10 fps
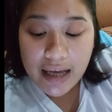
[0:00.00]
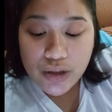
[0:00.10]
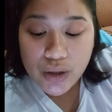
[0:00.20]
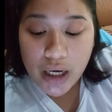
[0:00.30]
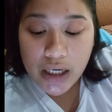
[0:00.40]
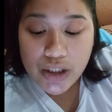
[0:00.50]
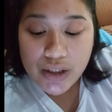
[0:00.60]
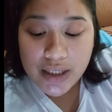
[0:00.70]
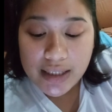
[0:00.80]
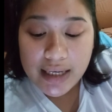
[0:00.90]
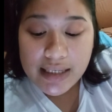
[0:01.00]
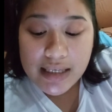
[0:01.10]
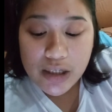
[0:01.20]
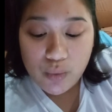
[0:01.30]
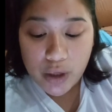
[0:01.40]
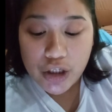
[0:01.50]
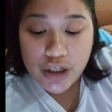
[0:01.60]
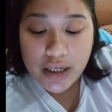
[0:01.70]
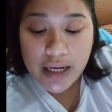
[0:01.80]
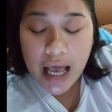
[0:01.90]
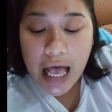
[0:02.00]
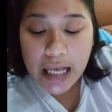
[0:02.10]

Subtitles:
educational situation